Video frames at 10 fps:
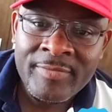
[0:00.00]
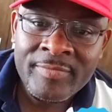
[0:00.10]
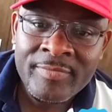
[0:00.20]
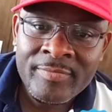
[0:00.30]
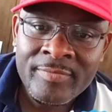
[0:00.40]

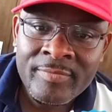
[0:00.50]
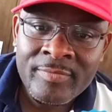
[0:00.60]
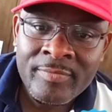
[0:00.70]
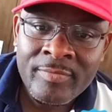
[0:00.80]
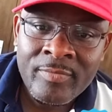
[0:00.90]

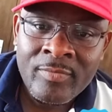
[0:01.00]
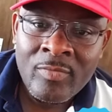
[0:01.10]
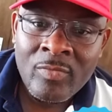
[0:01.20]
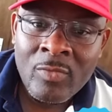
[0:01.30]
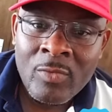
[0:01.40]

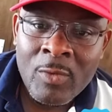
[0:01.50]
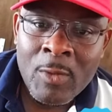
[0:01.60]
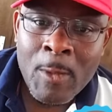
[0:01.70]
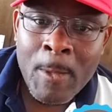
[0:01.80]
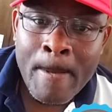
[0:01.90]

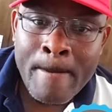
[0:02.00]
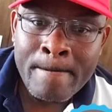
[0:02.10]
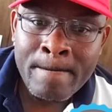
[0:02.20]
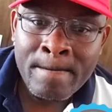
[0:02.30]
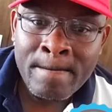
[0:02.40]

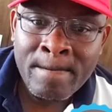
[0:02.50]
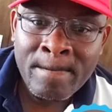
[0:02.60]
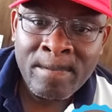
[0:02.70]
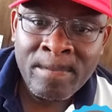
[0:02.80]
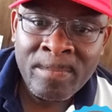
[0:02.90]

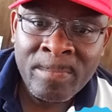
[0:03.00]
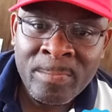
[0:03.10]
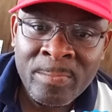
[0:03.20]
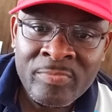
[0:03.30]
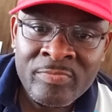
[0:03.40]

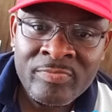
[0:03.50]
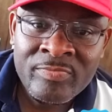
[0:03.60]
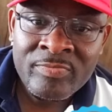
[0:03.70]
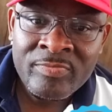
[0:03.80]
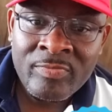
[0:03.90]

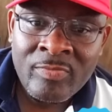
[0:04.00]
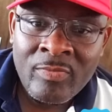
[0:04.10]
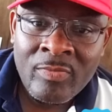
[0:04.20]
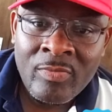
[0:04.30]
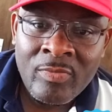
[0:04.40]

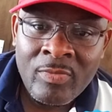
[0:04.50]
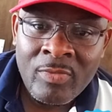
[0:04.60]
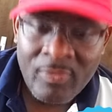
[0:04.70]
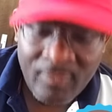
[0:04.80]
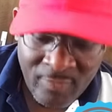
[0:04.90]

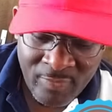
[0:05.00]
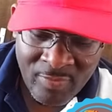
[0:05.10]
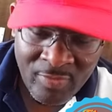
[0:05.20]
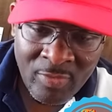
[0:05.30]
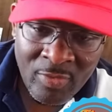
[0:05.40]

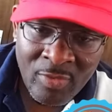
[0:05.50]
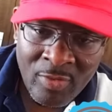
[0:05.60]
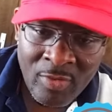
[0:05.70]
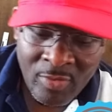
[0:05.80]
No one is speaking in this clip.